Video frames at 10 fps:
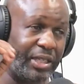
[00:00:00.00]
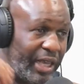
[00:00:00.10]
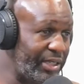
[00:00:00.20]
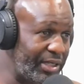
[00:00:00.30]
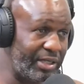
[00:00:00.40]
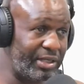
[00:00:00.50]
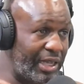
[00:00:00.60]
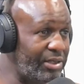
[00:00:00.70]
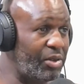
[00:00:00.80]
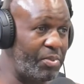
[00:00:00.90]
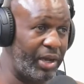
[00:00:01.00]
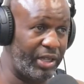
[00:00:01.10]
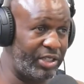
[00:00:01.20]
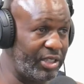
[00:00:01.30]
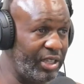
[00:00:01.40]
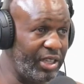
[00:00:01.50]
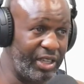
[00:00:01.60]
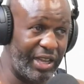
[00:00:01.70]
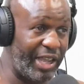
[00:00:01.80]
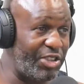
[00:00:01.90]
Texas, not so much.
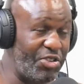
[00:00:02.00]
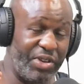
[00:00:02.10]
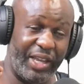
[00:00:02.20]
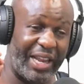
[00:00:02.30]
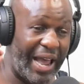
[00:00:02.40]
Like you eat,